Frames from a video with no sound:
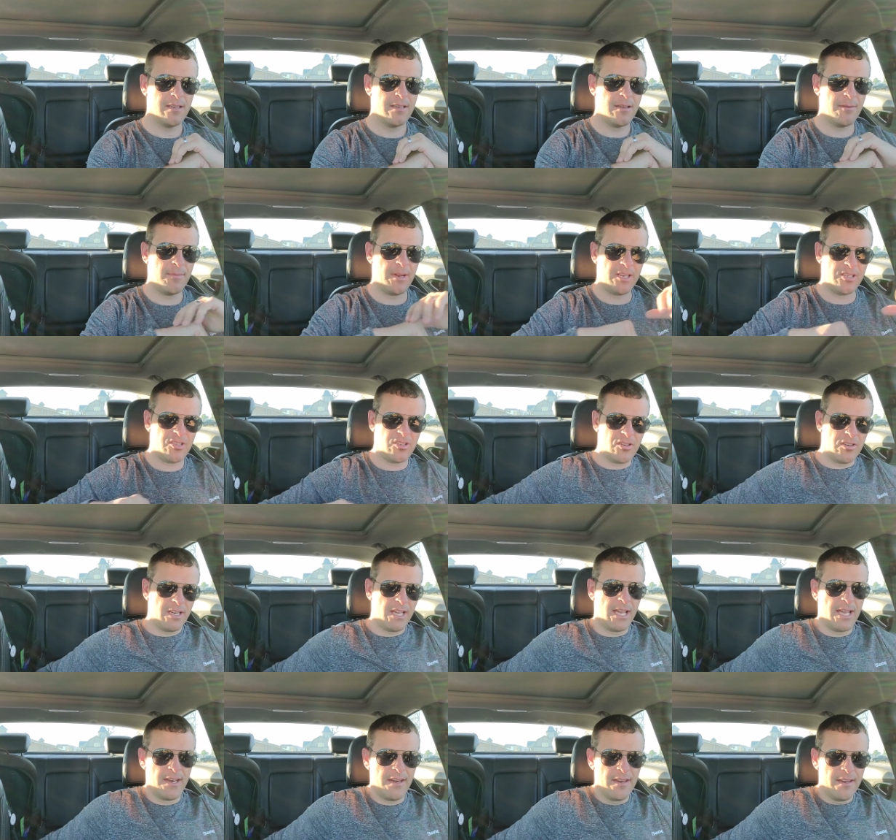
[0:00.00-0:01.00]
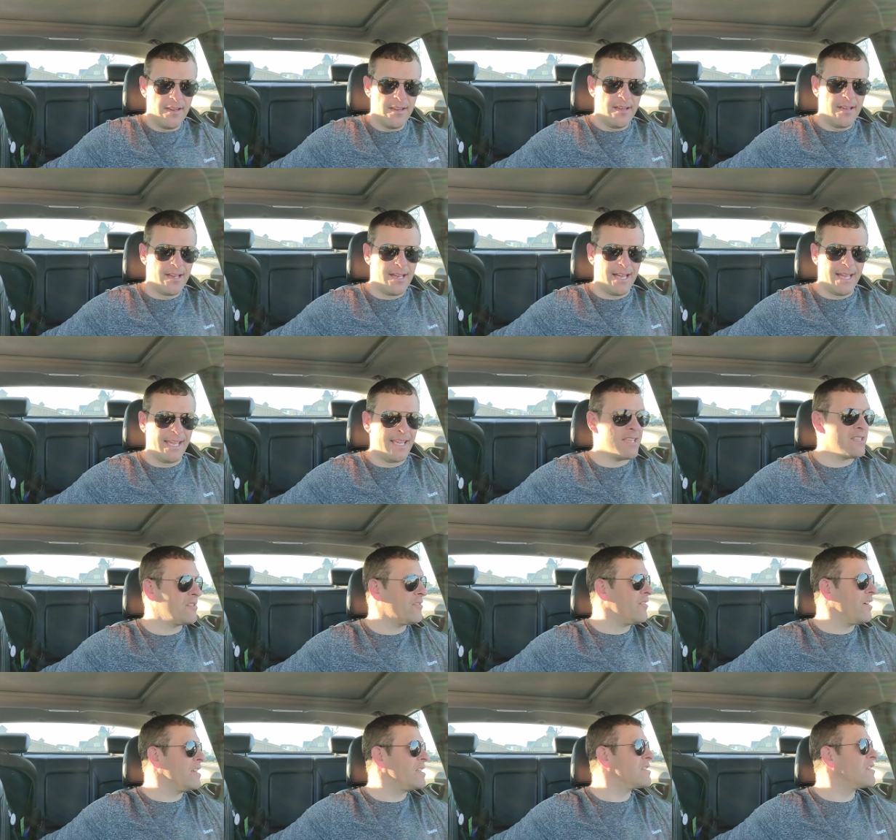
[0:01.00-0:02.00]
I'm not sure yet. Uh, he hasn't
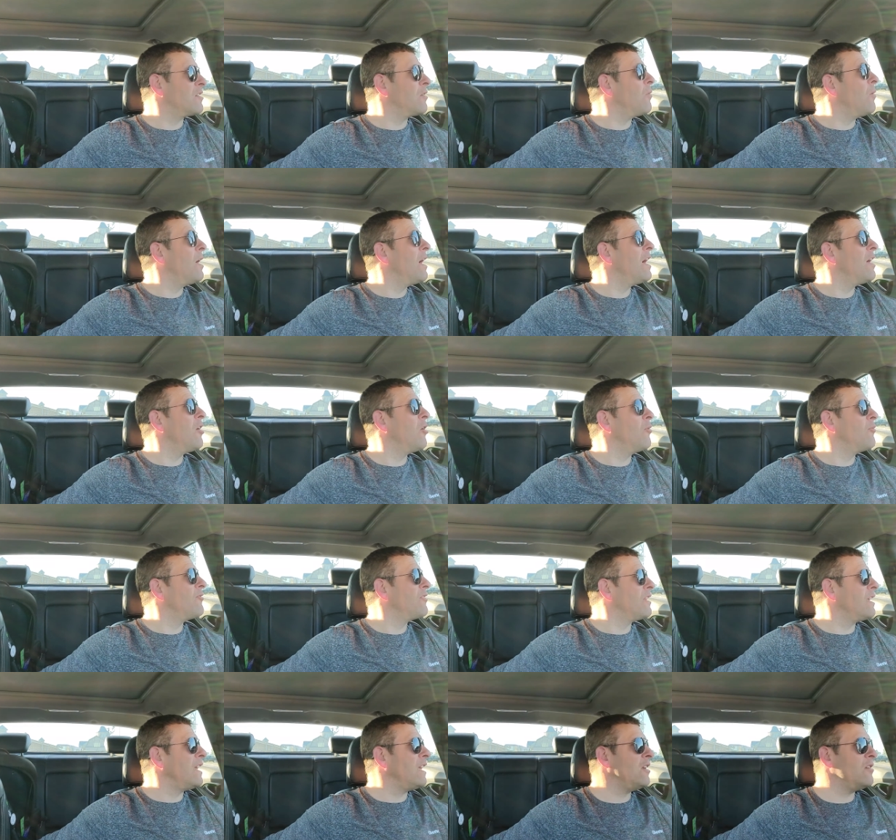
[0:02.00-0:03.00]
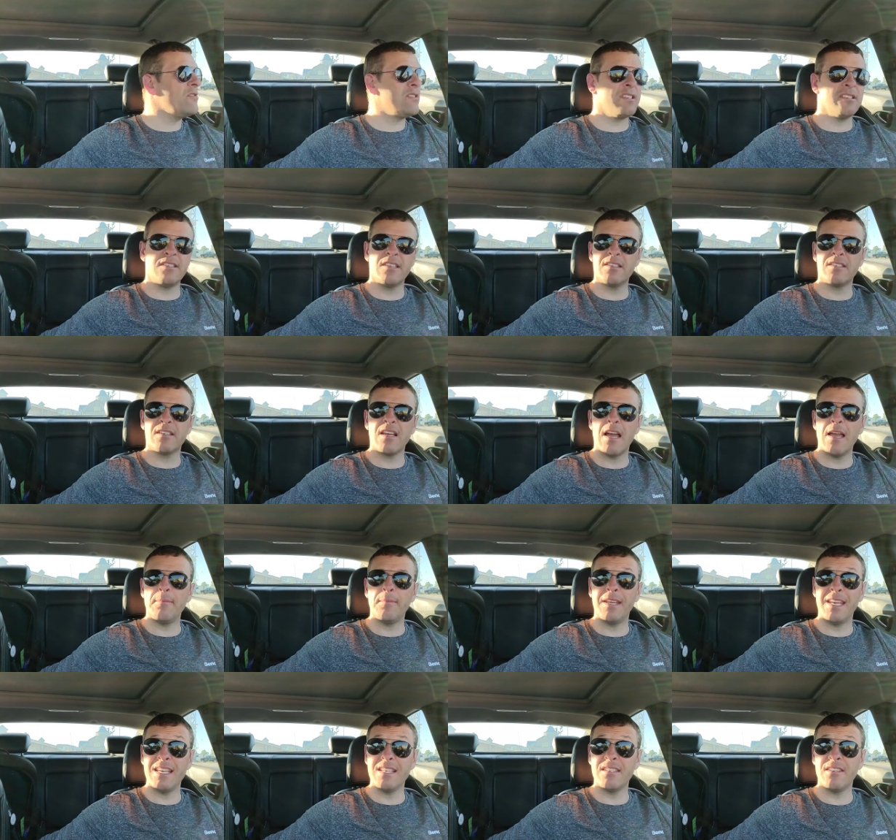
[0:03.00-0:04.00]
raced in a while. Hopefully he uses this time
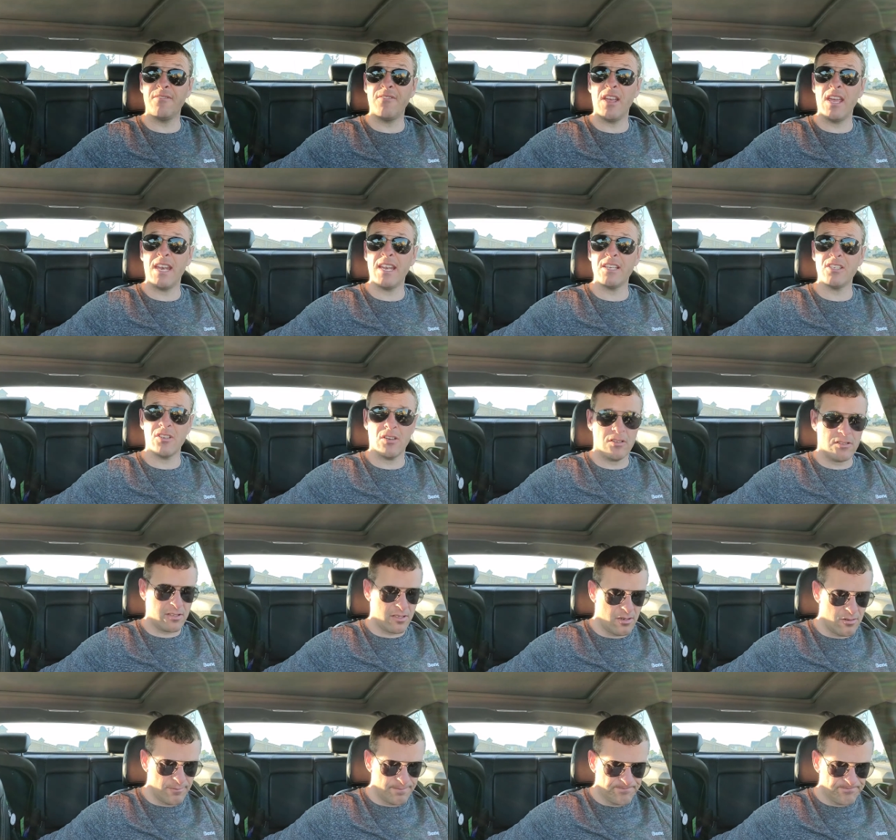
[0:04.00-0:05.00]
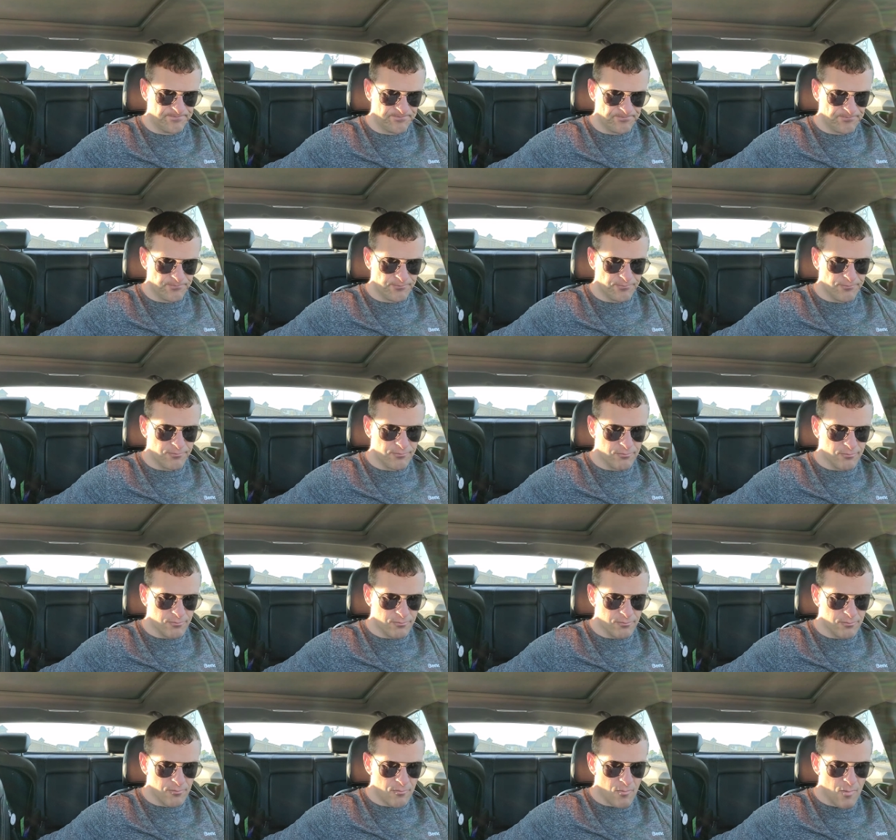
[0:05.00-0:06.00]
to his advantage also.
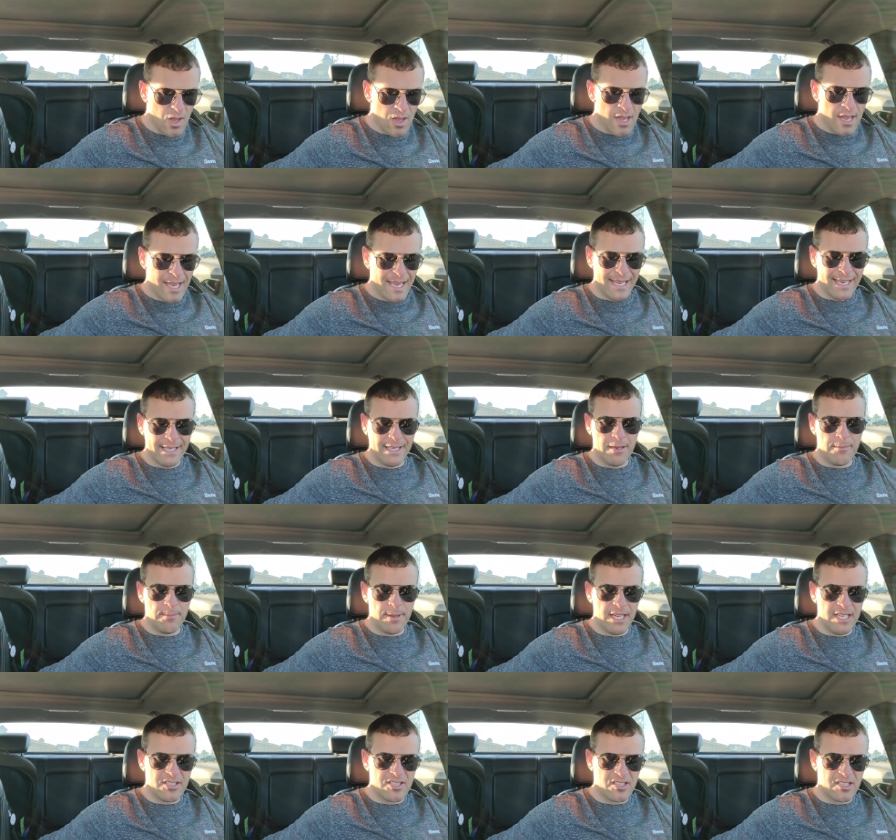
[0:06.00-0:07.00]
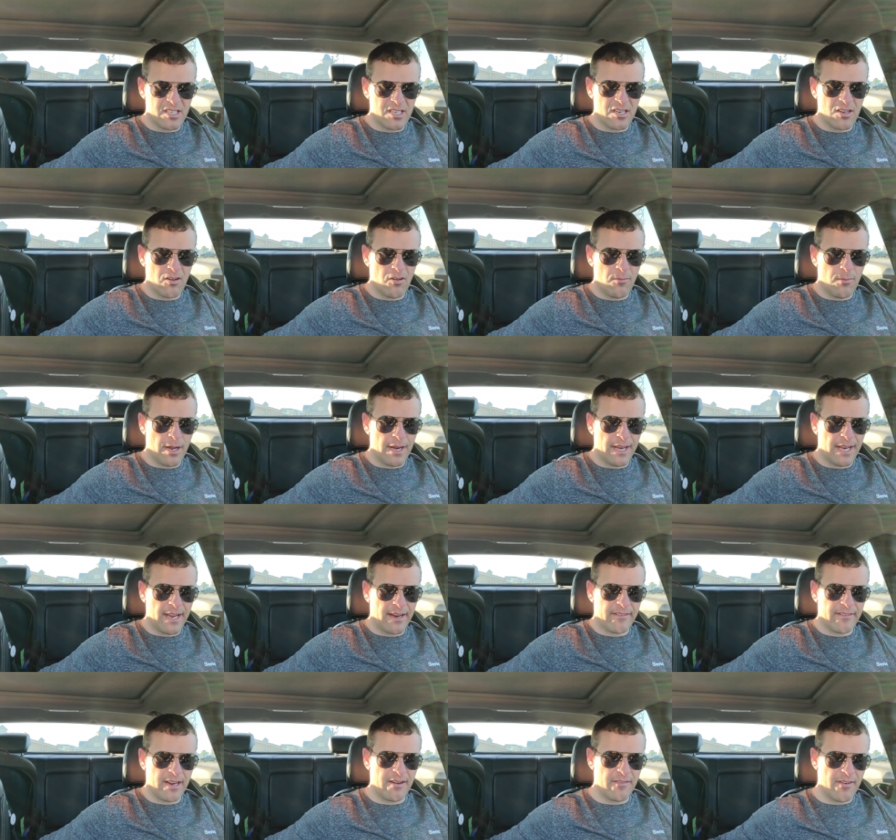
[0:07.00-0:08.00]
Inland Beach is Indigo Monday at
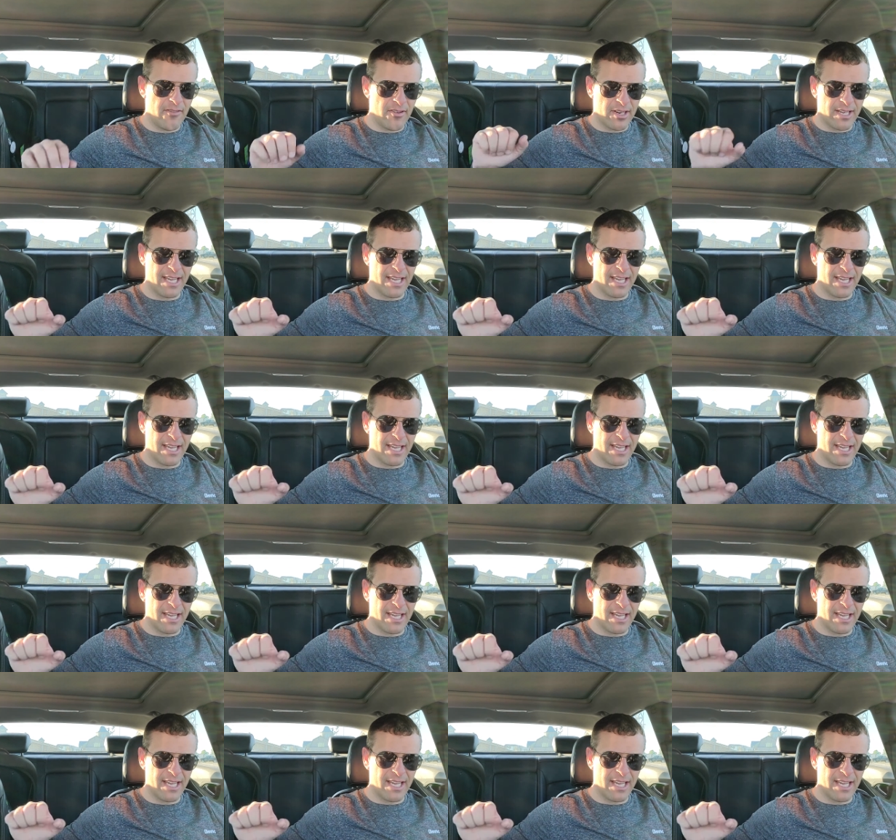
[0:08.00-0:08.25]
Grand River.